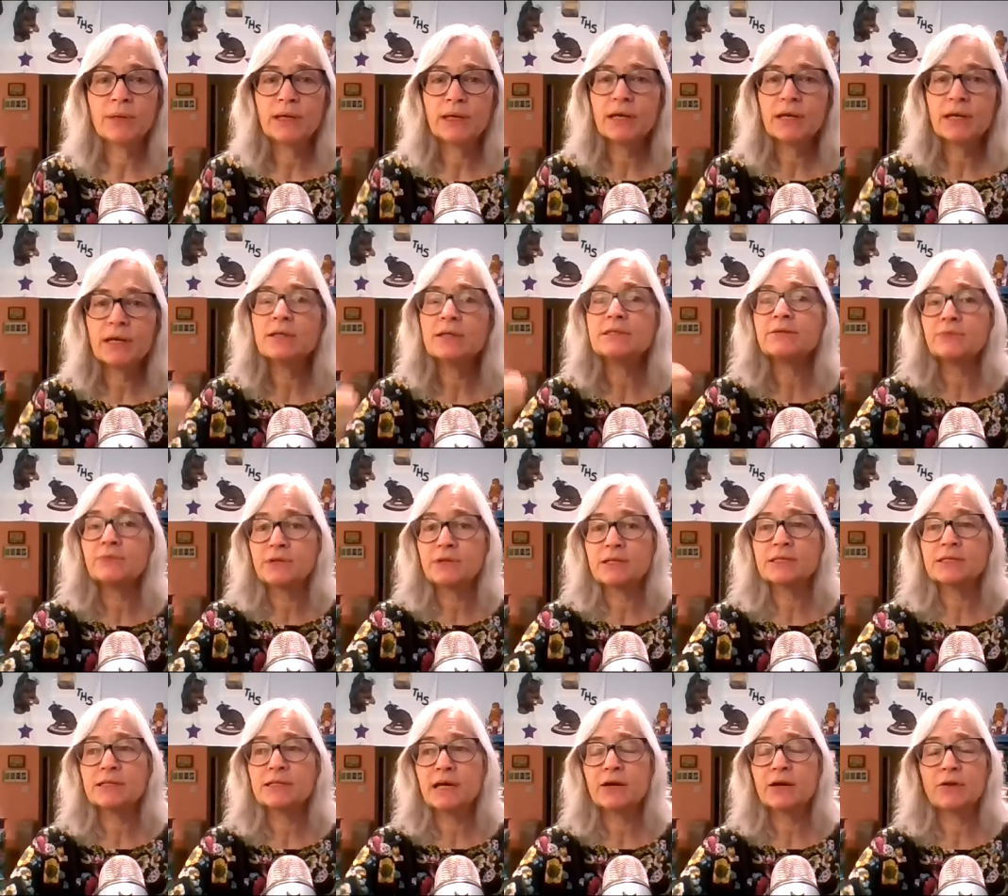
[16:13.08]
because of
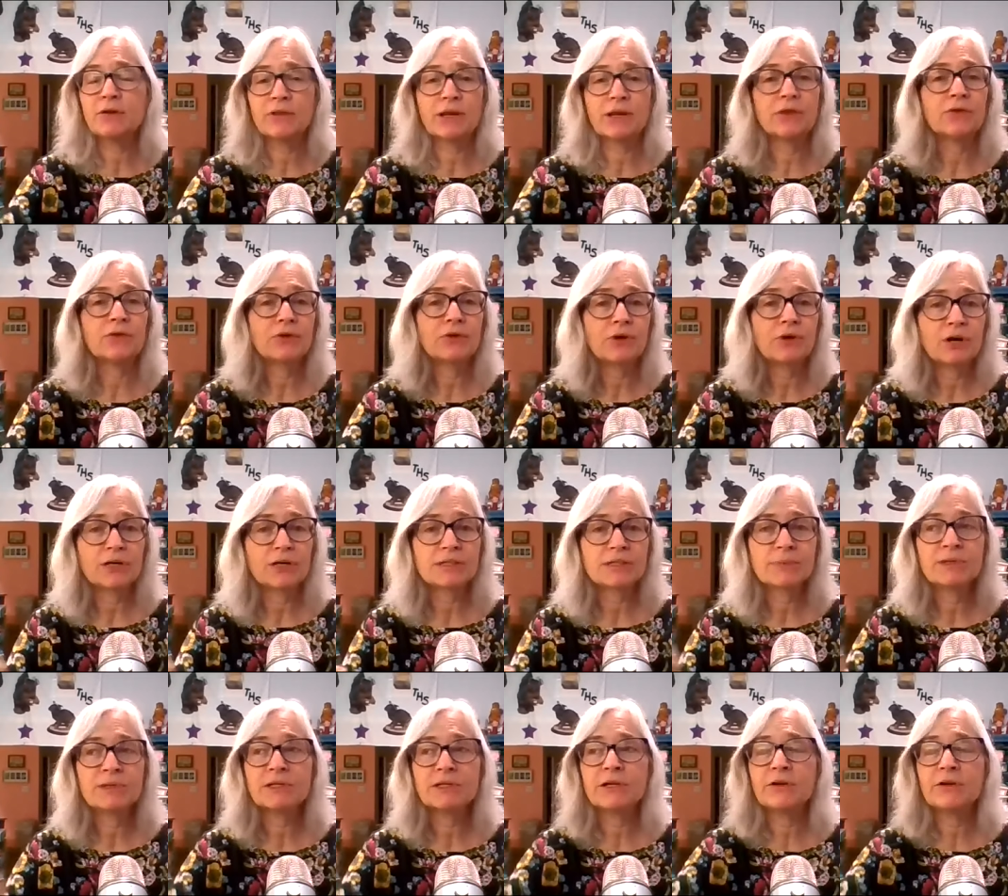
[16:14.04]
this, that, or the other cost
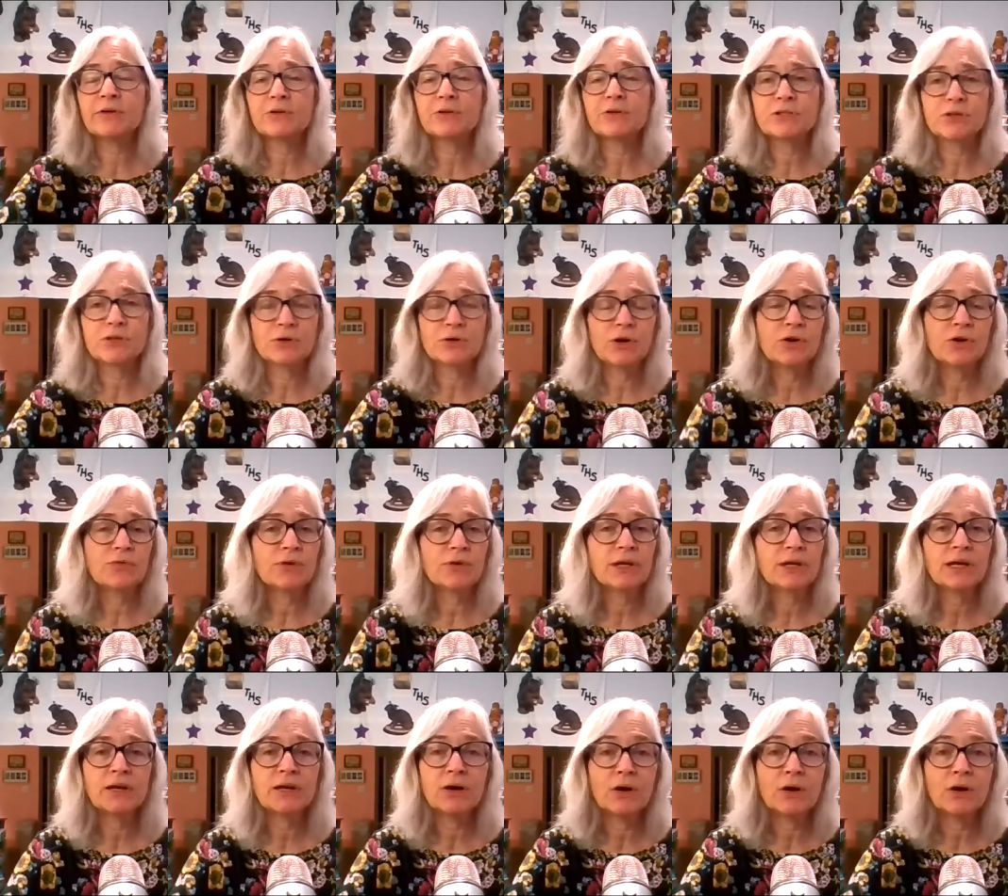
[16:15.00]
of materials, your
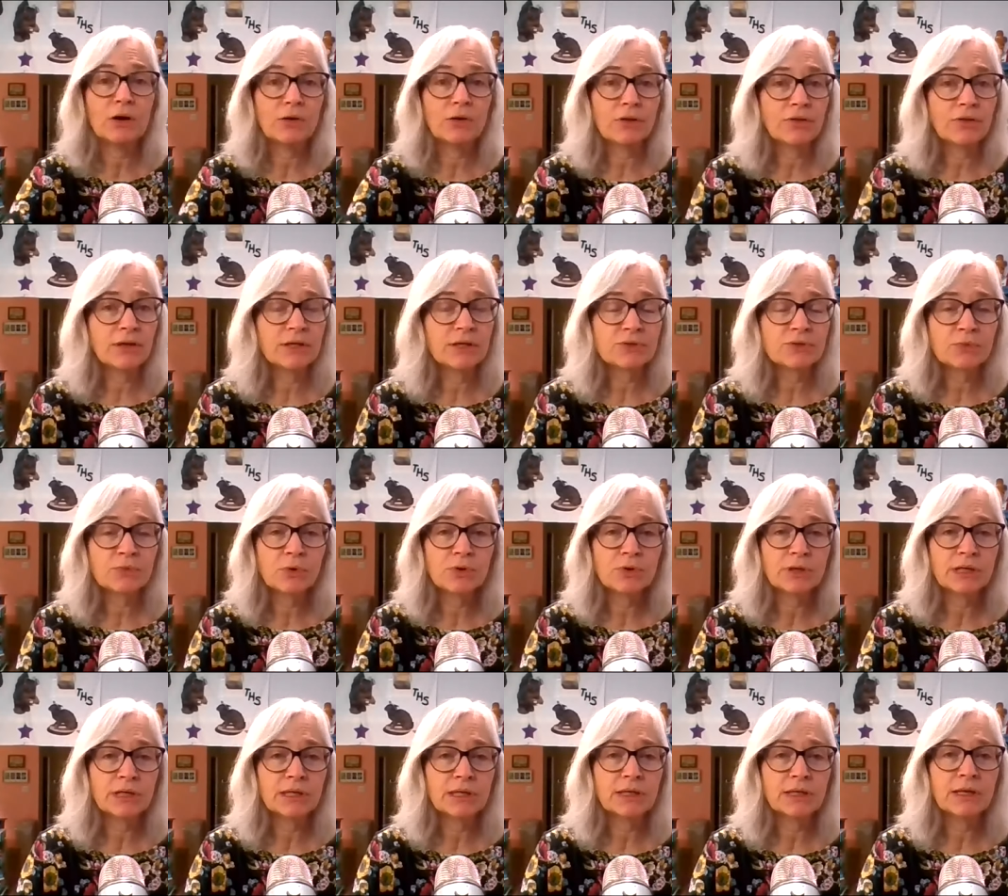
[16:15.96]
overhead, all the things
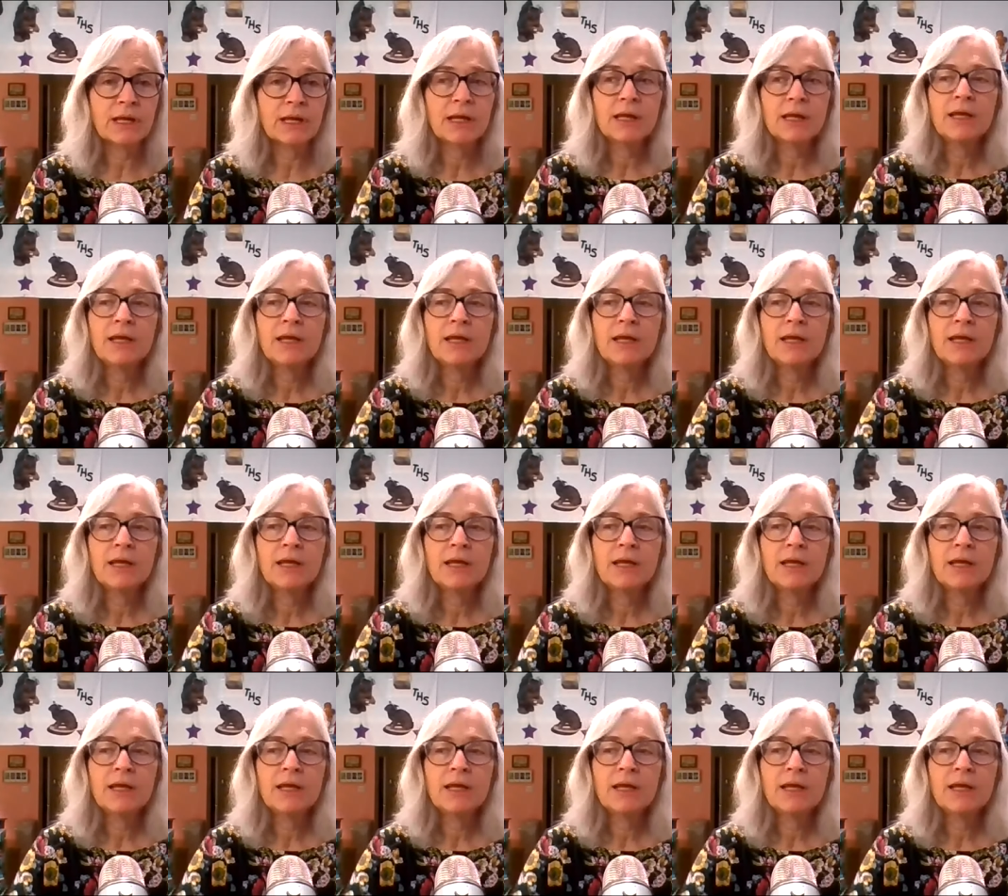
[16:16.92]
rolled in